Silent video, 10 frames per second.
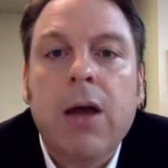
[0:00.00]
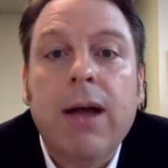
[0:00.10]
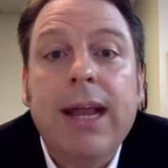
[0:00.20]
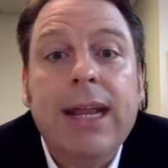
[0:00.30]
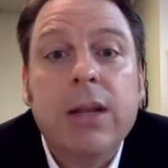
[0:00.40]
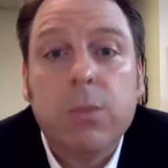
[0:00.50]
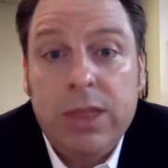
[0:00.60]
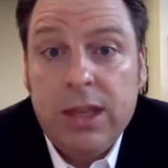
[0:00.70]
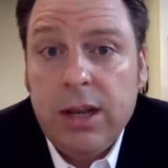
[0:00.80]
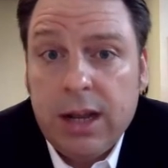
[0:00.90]
All right,
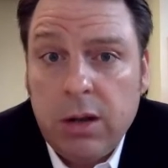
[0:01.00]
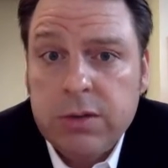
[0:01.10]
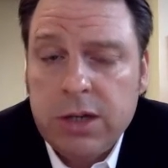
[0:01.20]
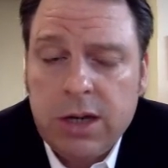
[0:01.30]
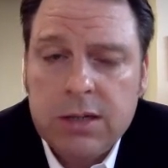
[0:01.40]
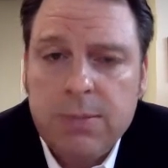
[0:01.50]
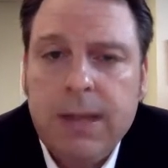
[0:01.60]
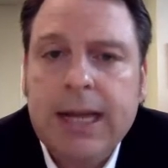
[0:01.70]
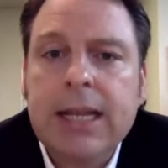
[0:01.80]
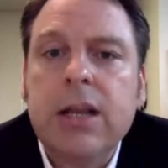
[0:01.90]
within that closing cost
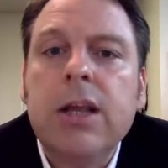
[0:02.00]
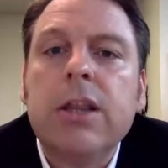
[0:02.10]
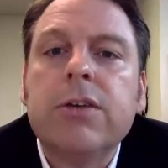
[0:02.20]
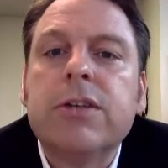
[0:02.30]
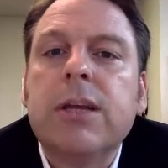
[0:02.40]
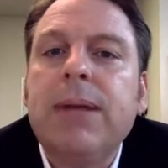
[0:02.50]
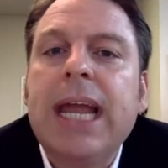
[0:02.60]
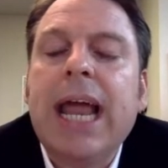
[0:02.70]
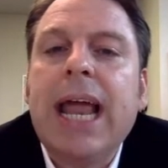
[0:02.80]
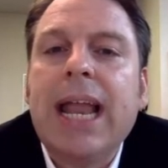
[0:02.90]
bucket, there's going to
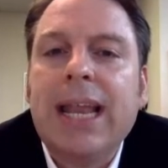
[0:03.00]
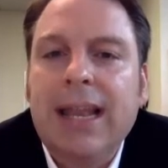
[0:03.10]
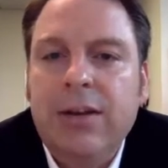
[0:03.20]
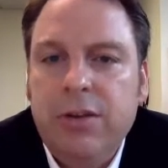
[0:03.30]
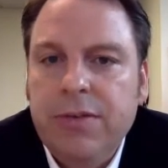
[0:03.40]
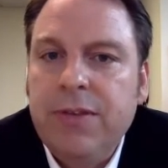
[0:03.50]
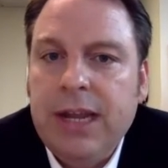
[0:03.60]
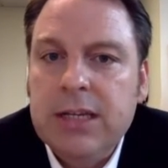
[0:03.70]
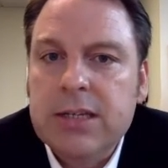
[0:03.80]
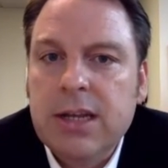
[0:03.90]
be lender
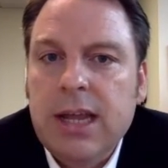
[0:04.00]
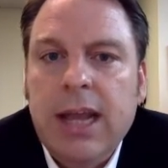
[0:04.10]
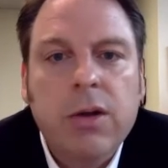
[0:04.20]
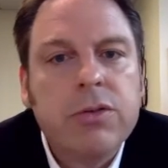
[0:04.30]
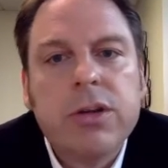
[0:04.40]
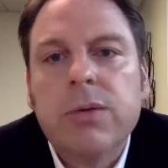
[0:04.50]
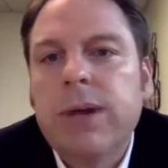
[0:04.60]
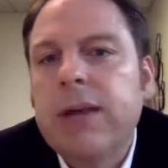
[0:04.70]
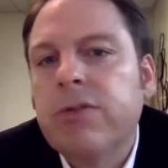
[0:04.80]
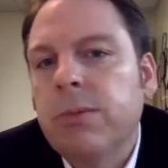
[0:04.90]
fees, and those are going to
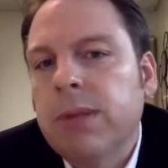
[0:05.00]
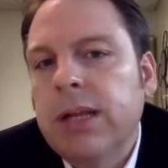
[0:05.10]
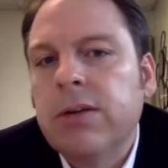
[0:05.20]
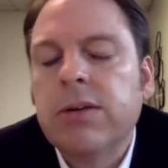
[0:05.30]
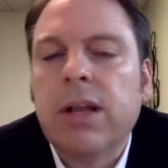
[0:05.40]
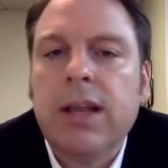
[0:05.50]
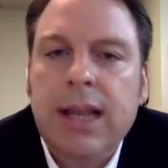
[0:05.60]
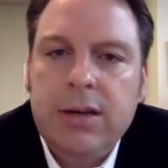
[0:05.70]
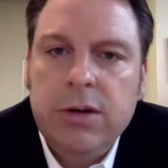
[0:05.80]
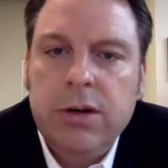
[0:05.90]
range from lender to
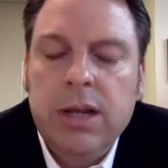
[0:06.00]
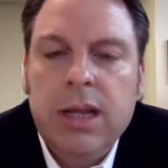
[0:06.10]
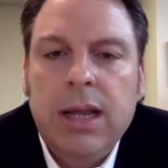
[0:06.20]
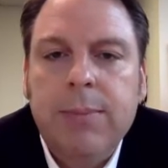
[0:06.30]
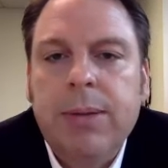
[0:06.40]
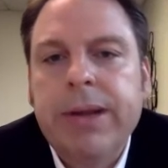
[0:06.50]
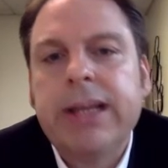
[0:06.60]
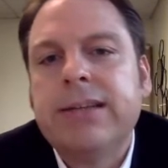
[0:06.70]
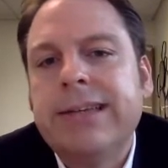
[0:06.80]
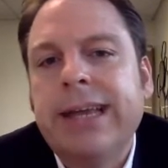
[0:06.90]
lender. I'm not
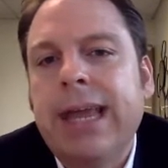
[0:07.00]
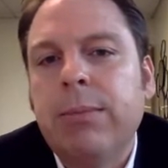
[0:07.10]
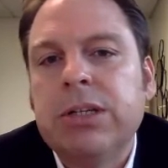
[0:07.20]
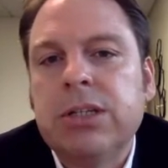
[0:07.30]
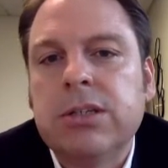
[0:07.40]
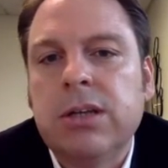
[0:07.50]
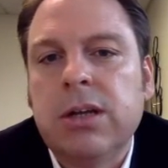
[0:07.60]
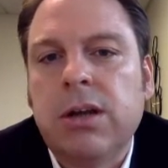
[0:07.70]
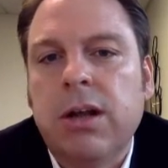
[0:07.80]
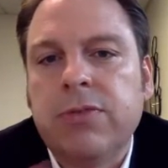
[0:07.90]
going to tell you how much it's going
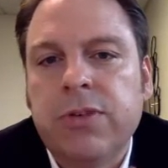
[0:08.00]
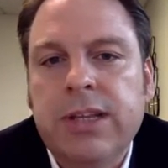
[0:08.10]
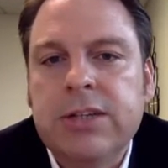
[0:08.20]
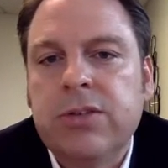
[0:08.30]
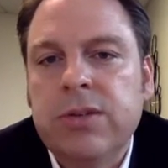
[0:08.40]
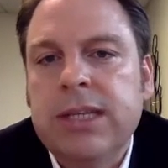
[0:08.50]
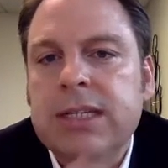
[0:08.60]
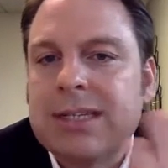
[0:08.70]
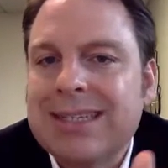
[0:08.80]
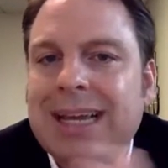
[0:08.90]
to cost for this or
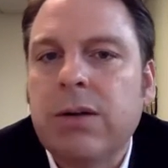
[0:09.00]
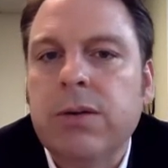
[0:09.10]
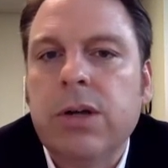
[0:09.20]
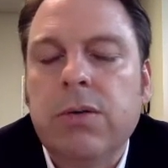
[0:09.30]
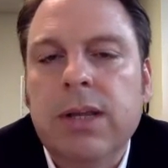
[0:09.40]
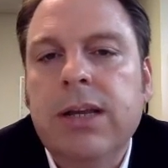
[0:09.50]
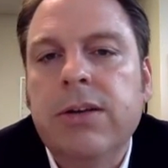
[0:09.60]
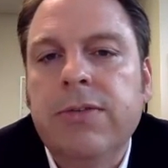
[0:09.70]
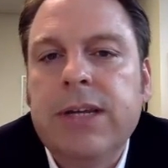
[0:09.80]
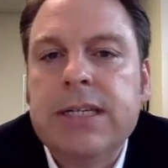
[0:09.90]
this because I don't know
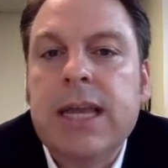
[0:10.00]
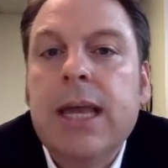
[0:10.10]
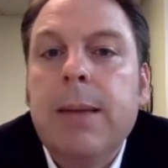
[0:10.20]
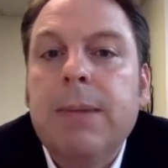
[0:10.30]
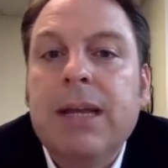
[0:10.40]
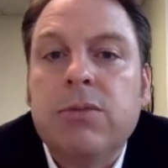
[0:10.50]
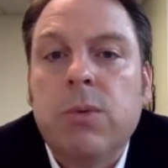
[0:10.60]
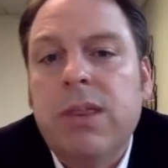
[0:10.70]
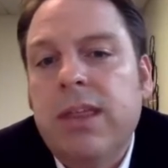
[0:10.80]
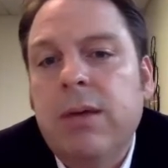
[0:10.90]
lender fees. Because
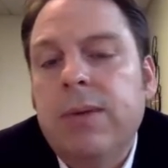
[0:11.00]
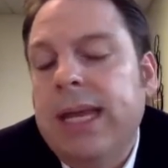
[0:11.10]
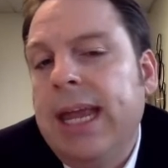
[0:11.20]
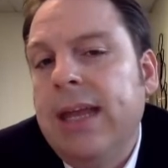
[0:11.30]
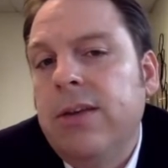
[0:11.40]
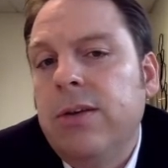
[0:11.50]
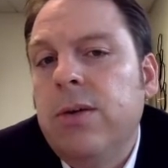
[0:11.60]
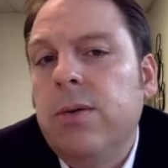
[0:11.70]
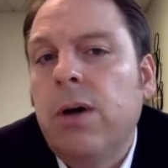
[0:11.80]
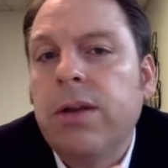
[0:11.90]
one thing we can
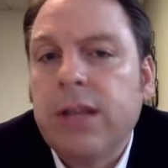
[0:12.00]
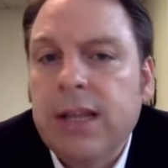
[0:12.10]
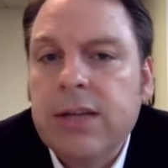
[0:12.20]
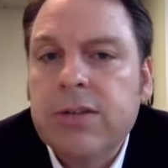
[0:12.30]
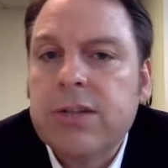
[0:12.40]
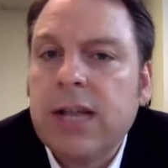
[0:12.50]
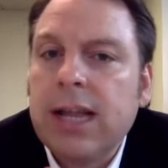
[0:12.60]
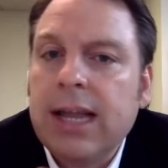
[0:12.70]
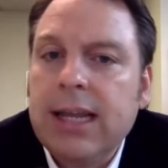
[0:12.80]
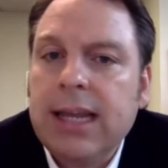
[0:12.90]
do on the lender side,
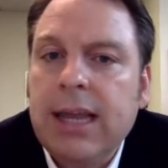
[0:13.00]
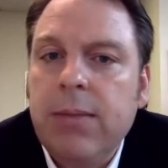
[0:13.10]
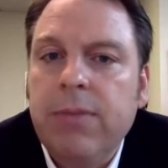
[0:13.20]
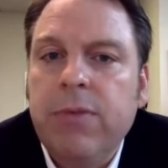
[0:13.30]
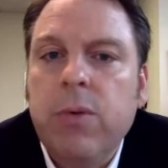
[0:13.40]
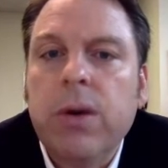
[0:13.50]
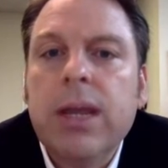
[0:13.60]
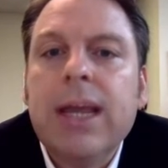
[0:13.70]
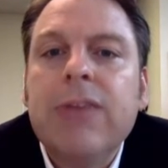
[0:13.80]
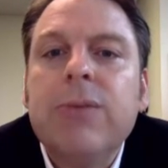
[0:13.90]
like I indicated before,
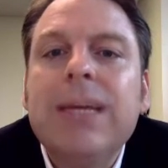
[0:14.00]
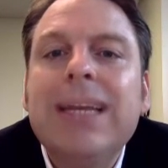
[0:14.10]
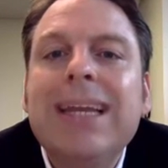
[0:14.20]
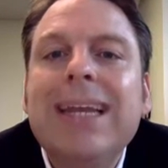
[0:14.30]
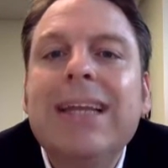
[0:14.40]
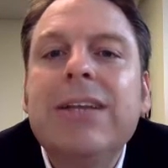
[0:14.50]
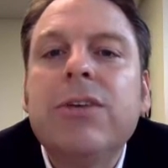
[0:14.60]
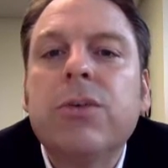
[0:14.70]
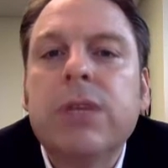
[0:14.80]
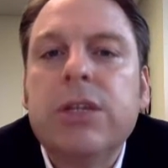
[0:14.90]
is we can
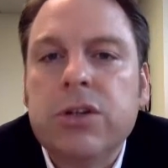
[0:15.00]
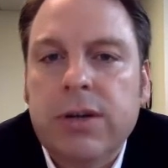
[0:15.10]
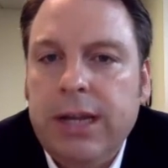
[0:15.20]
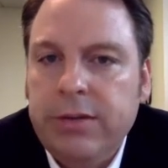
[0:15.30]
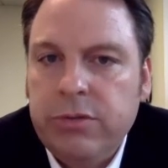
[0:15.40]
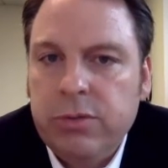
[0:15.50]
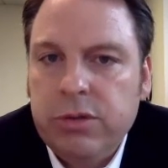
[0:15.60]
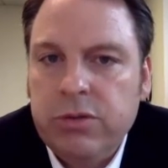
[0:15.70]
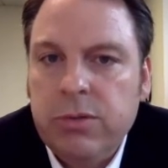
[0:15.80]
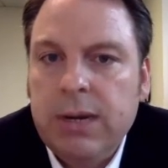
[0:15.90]
increase your
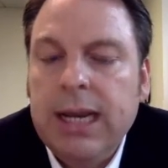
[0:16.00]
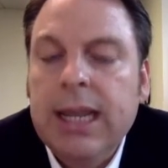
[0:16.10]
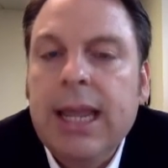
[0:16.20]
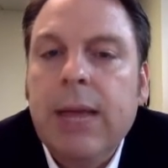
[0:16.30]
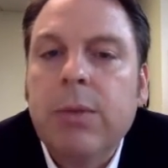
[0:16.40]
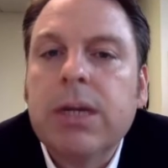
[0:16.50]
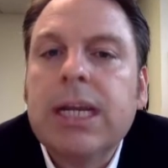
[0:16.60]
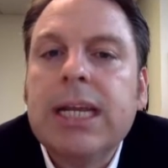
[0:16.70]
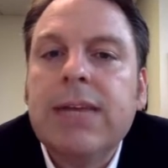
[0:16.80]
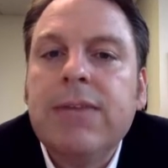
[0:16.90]
interest rate, and we're
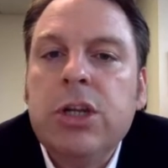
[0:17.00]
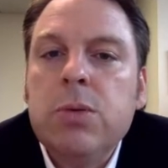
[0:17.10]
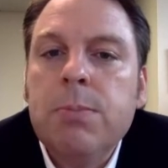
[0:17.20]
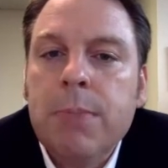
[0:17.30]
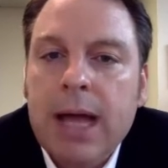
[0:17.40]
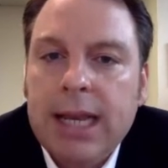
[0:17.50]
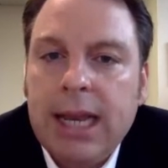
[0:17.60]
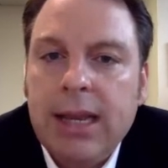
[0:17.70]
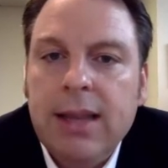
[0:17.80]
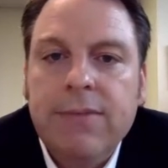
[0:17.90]
going to give you
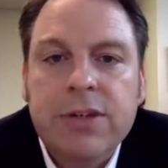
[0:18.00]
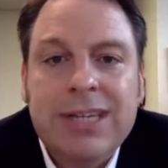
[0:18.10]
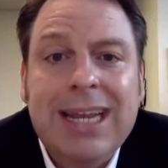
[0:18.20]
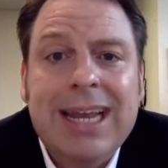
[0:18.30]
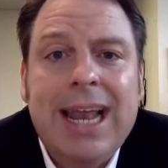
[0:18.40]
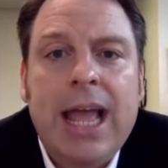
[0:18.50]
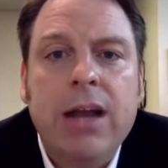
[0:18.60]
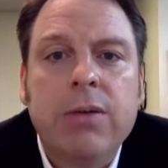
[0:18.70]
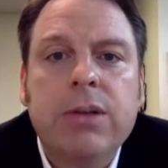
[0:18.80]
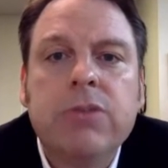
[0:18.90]
money for taking that
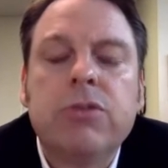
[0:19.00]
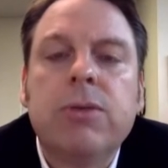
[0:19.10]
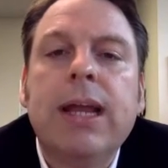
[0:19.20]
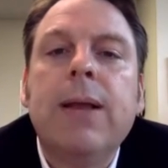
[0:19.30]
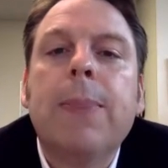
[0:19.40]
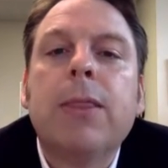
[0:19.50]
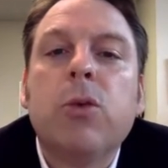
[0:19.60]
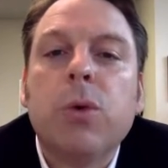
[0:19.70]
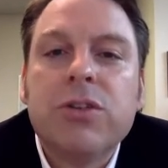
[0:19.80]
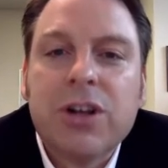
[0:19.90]
higher interest rate
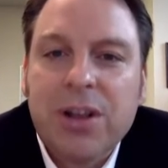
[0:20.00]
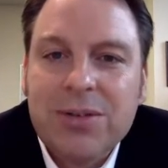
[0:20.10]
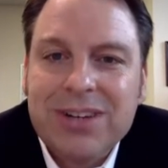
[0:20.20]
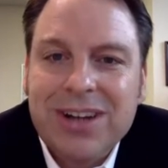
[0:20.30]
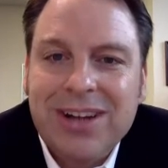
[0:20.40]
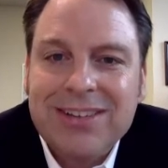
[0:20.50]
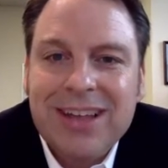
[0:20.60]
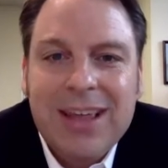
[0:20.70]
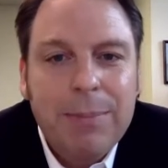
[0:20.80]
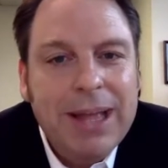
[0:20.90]
towards your closing costs.
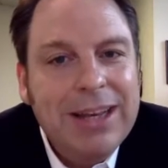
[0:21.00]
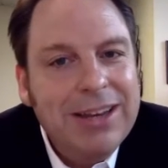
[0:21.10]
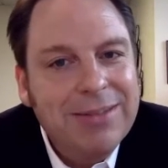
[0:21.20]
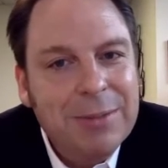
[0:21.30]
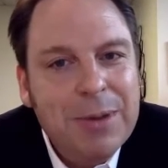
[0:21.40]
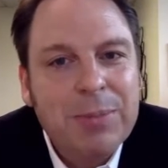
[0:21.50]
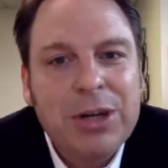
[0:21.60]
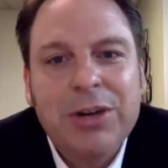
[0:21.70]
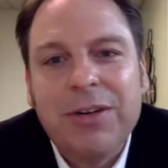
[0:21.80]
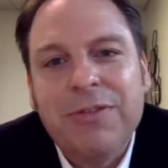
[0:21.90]
But remember,
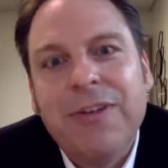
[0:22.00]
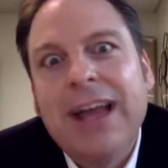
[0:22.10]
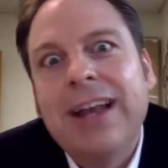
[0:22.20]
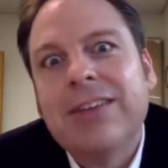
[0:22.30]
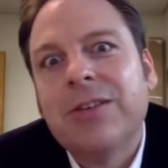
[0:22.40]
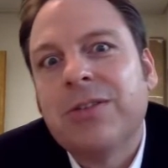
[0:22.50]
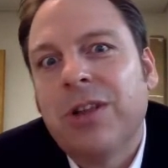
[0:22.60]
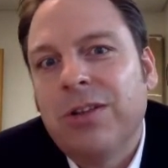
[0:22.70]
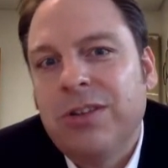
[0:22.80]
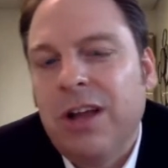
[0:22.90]
you're going to finance those
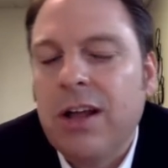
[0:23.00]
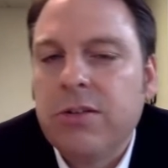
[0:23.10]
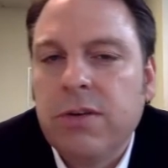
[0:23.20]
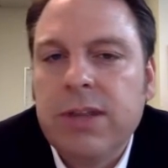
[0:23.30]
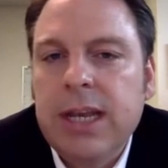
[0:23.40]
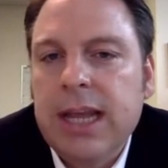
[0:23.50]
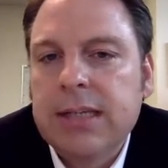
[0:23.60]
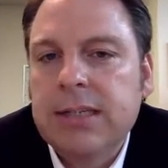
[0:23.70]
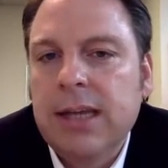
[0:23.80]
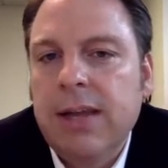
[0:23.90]
closing costs over the
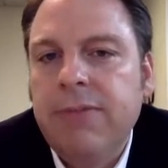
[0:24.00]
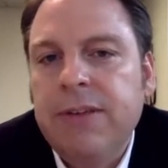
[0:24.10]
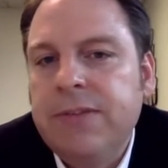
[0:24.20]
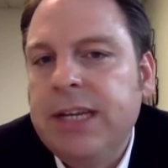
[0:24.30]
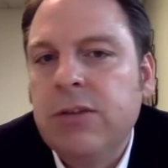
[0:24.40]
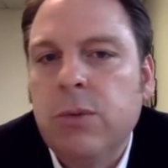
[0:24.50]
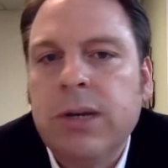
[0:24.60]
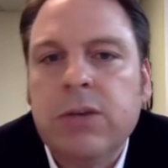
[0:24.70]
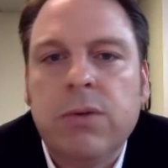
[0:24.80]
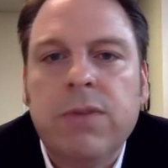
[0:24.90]
next 15,
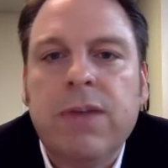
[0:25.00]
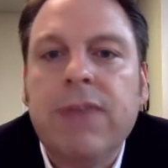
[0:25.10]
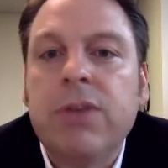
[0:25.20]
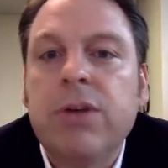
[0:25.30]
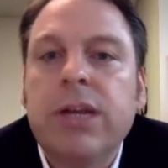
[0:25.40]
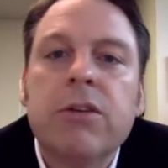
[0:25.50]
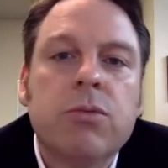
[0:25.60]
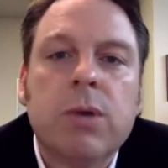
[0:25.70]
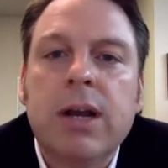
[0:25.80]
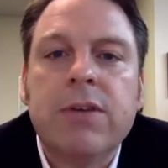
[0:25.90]
20, 25, 30
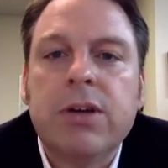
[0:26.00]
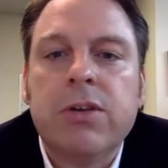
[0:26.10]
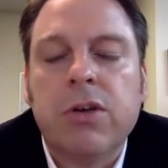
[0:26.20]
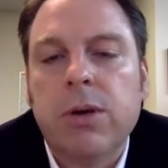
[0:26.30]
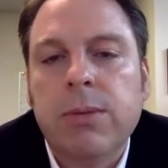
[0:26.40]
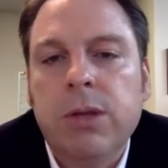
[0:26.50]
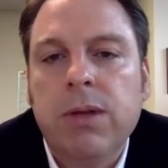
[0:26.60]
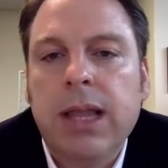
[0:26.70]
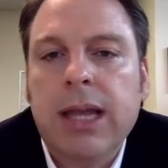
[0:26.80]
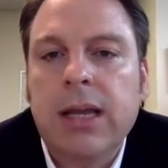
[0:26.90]
years, whatever term
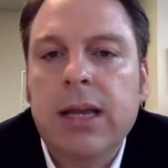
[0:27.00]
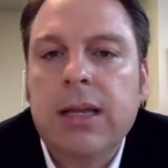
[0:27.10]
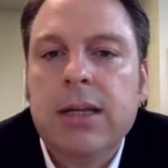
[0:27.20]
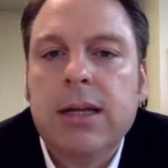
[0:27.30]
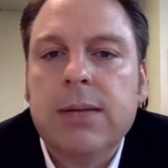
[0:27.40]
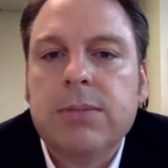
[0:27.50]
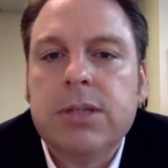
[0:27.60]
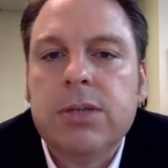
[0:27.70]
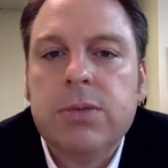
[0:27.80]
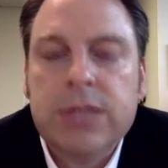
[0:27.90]
you elect
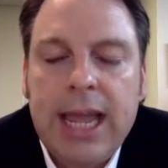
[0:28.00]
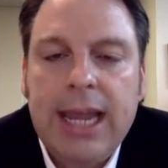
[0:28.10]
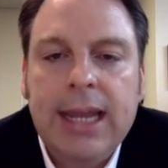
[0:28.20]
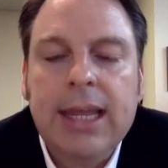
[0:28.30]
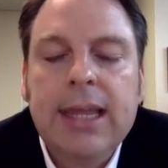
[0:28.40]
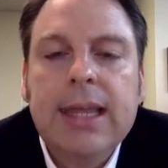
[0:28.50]
to take.